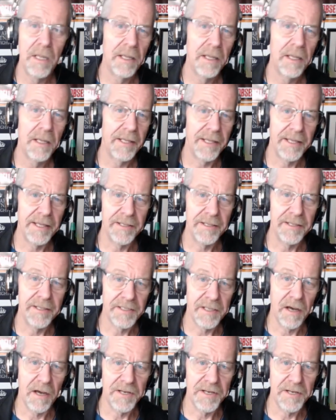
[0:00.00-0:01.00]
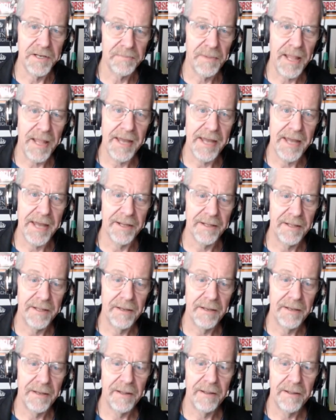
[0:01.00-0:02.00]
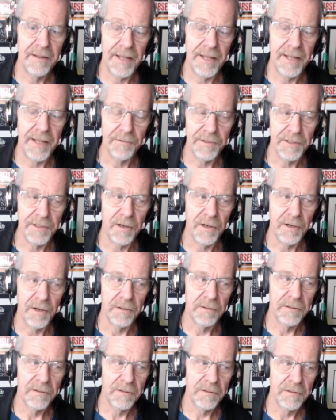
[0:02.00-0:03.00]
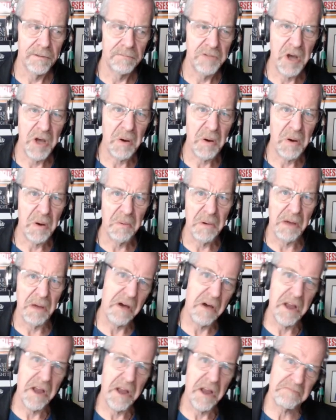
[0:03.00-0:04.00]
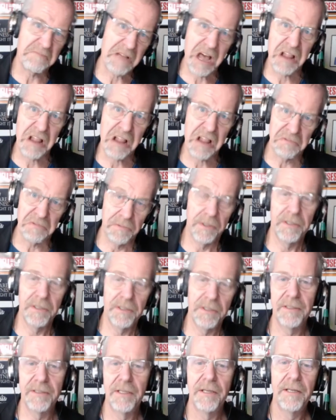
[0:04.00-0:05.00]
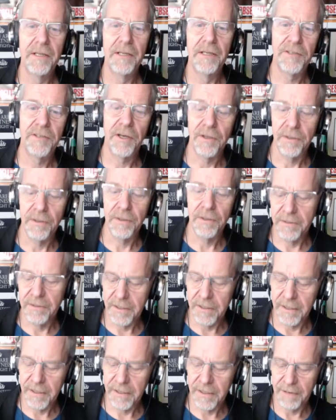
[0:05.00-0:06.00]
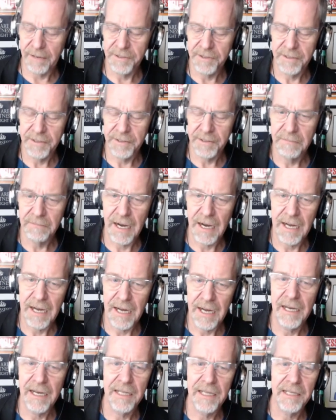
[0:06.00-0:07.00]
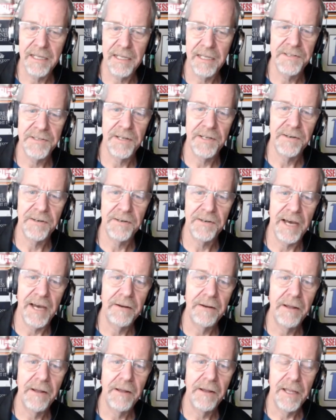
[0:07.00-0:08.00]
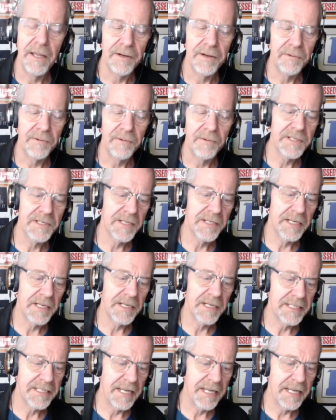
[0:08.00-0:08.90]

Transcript: on this planet that would go, no, I want it color. So I would highly consider that. And the reason I say